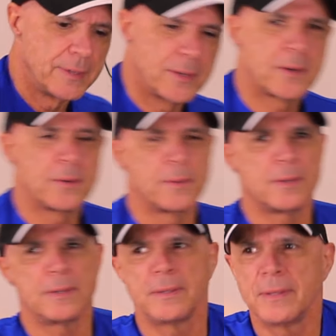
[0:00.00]
You
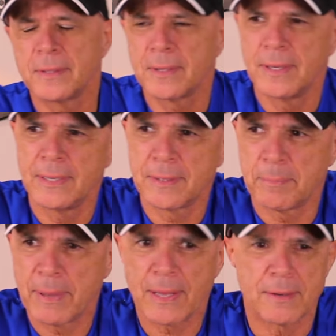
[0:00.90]
go into
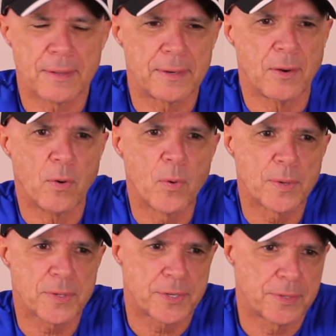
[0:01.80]
battle on a
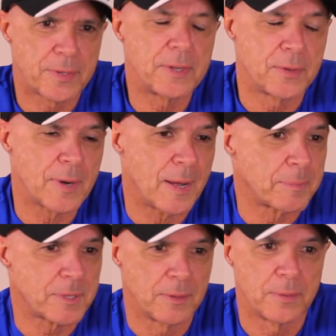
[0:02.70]
horse, you're, you're
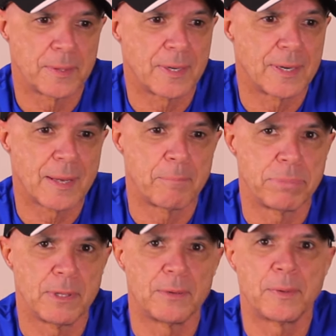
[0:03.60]
absolutely going to get
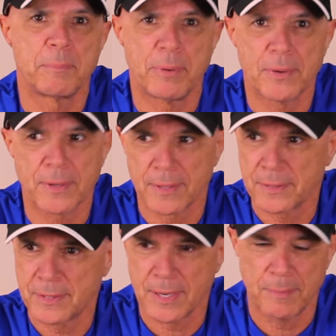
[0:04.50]
blown apart
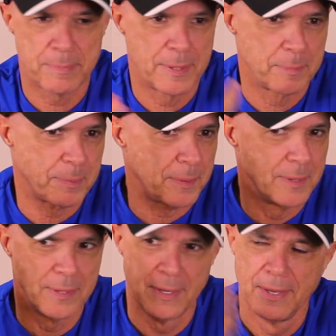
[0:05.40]
because you got people